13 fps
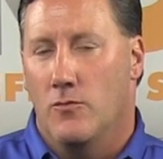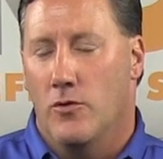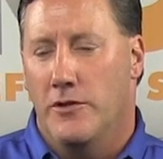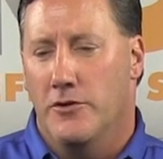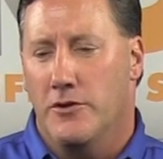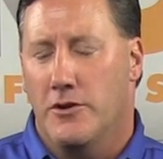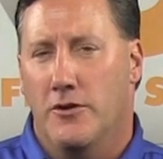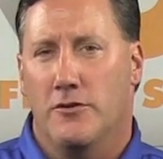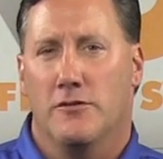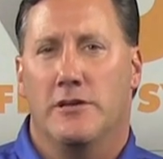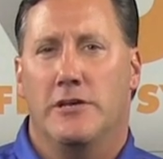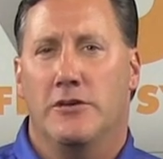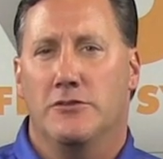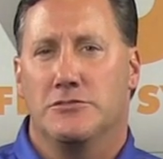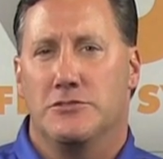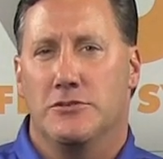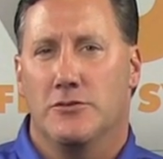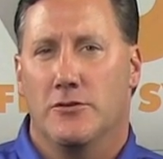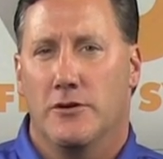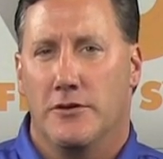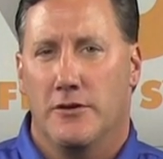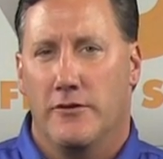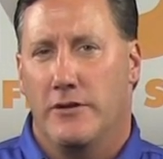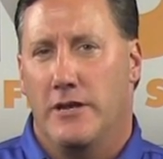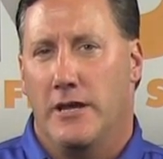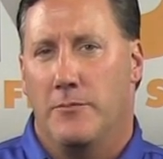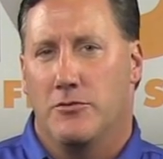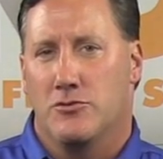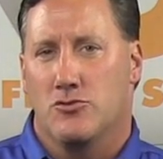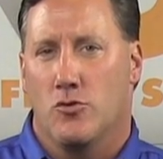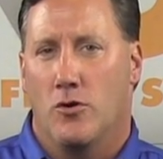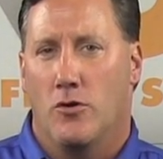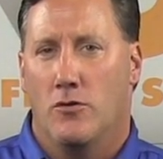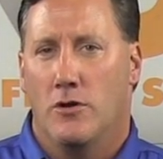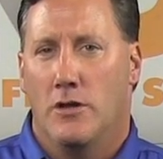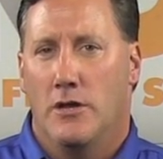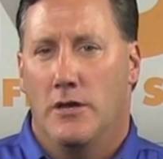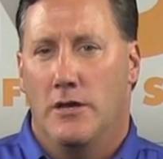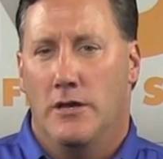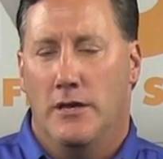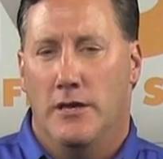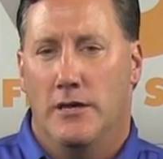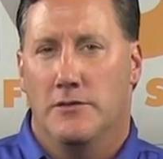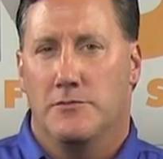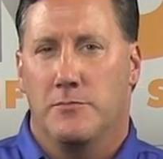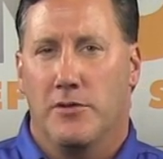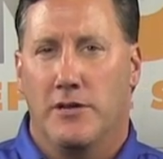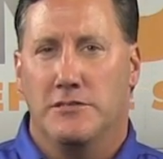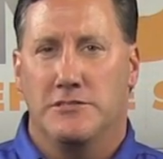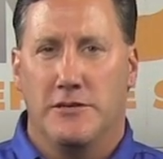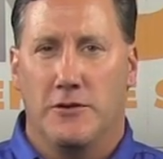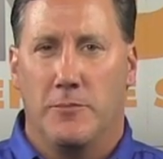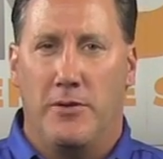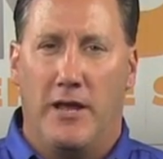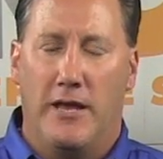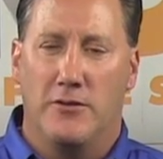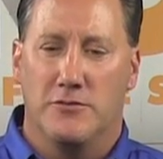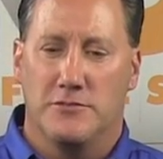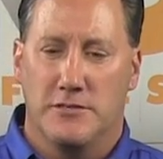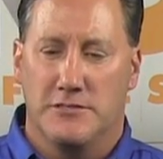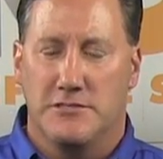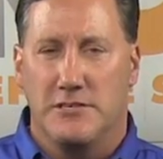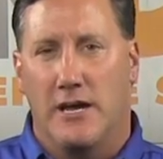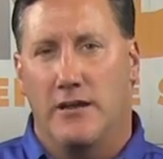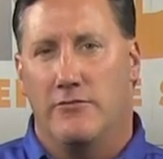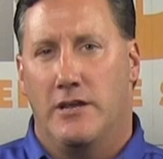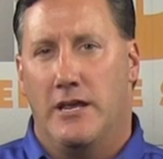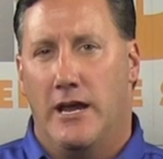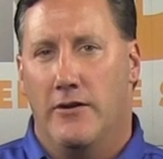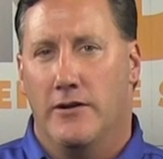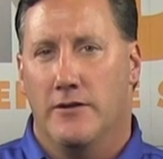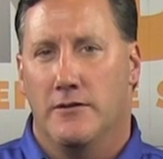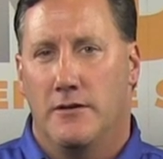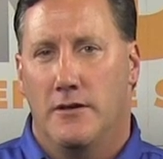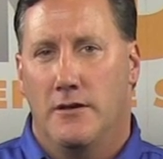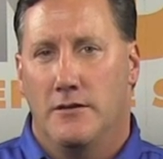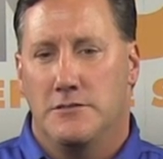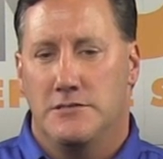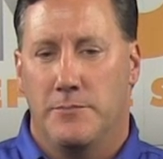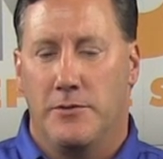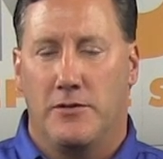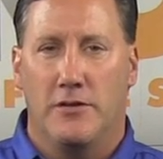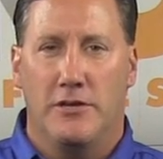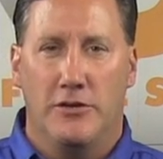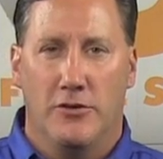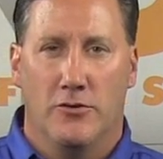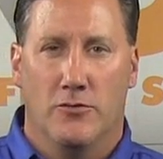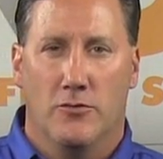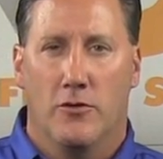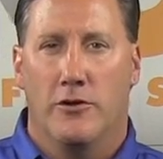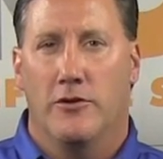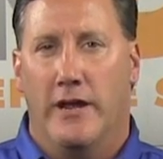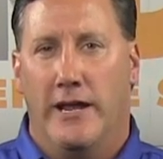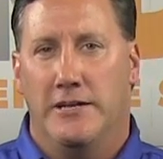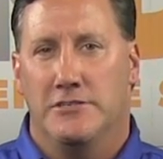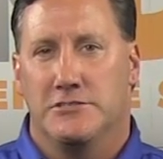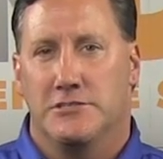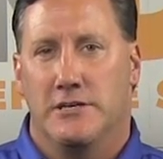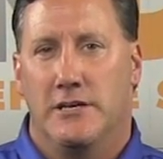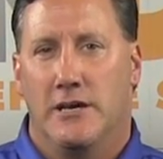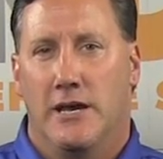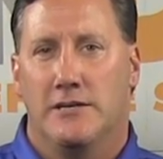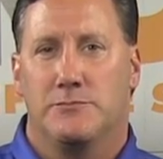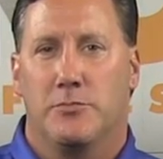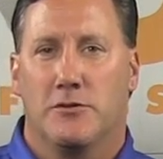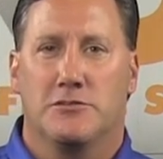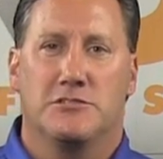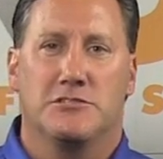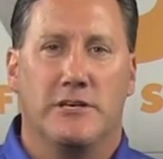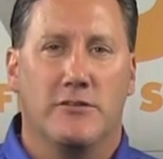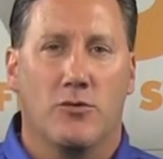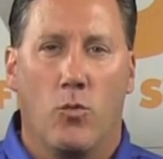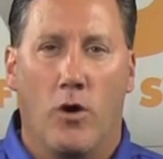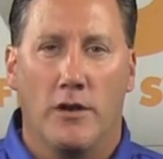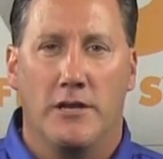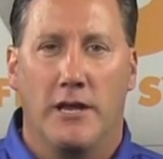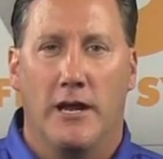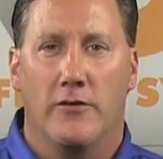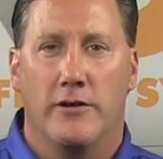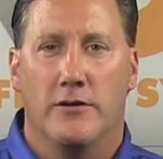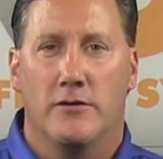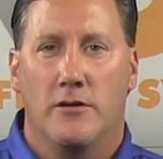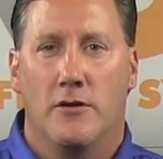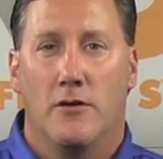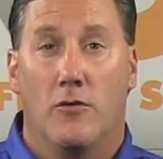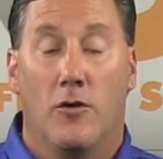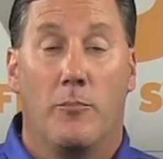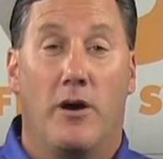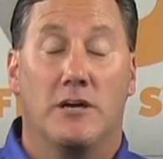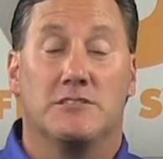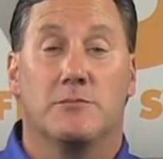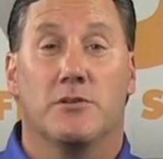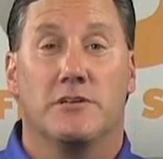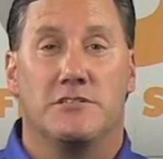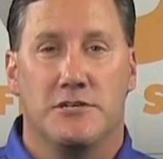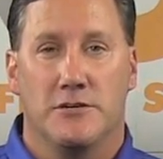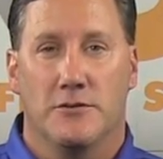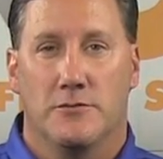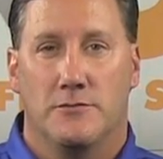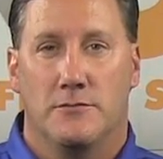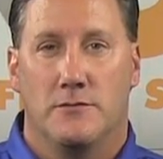What you're currently used to on your everyday patrol is placing your panels inside of a carrier. Typically you or your agency has purchased either one carrier or possibly two.